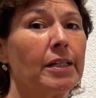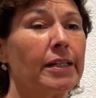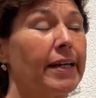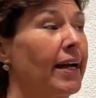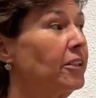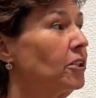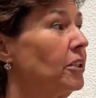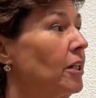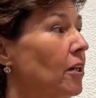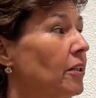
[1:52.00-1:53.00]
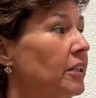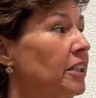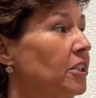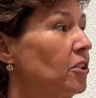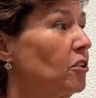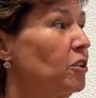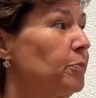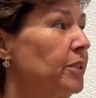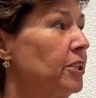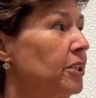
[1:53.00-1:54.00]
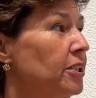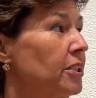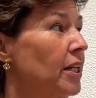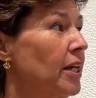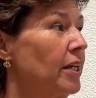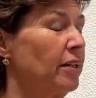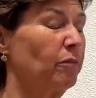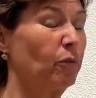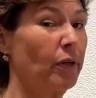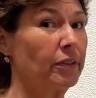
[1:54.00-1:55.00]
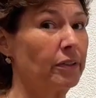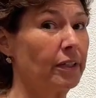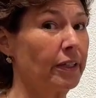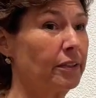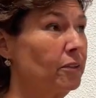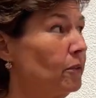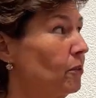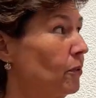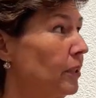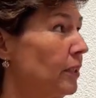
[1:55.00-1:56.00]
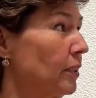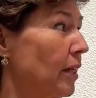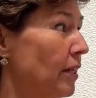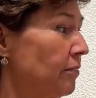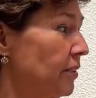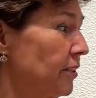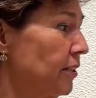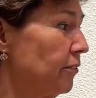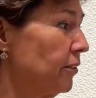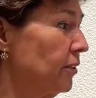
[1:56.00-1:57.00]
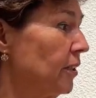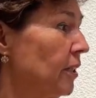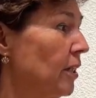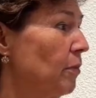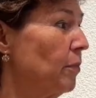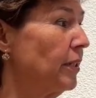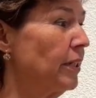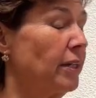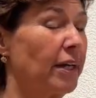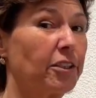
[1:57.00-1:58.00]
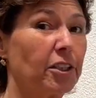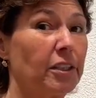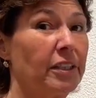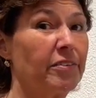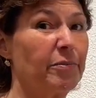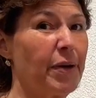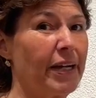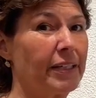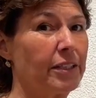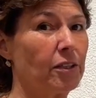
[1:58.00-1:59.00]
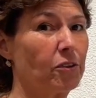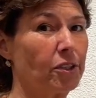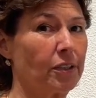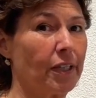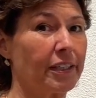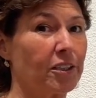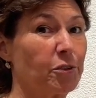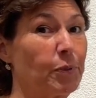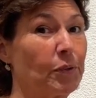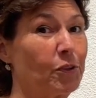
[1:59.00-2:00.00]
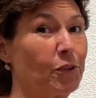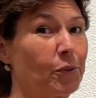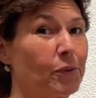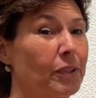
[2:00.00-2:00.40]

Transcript: They actually are a keystone species, whether they do eat a lot of the seafood, but they actually leave it back in the ocean like they're supposed to.